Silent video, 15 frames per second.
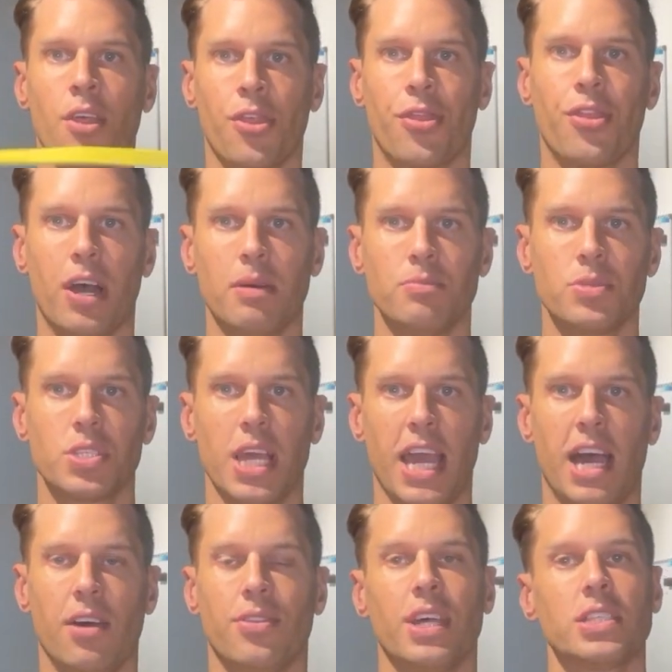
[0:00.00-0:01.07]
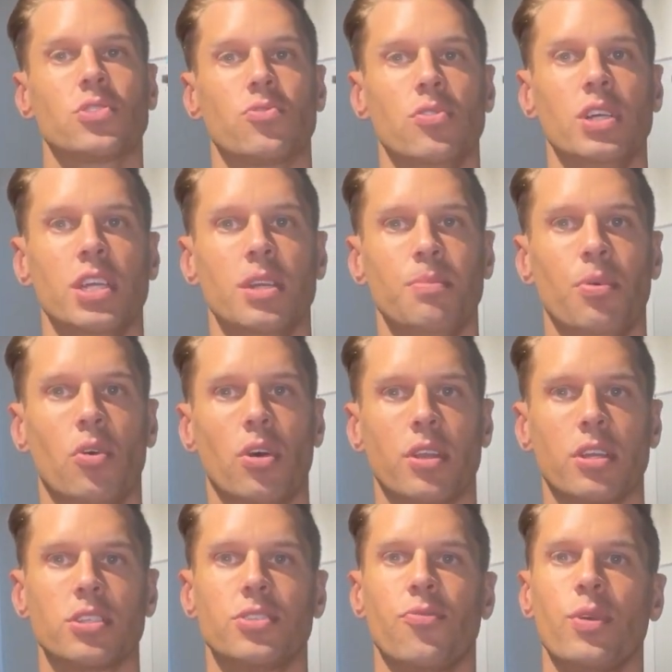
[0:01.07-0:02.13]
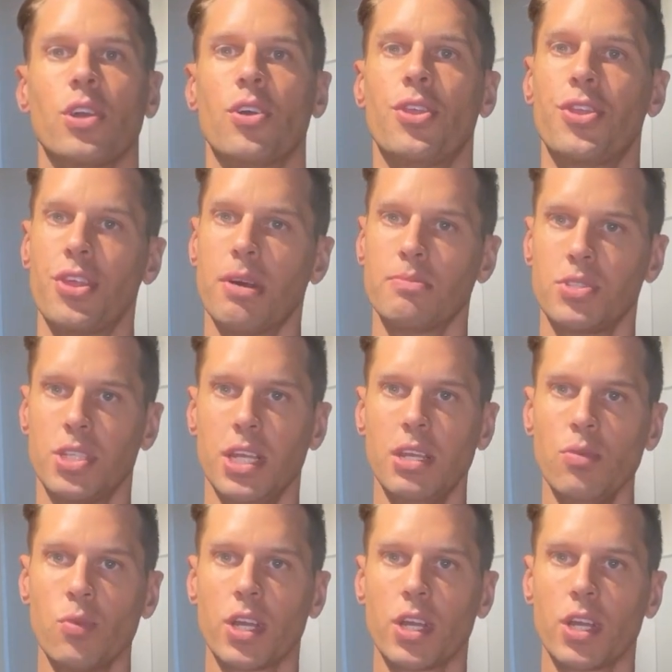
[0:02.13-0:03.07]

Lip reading: thumbs out. That's really important because if we go thumbs in,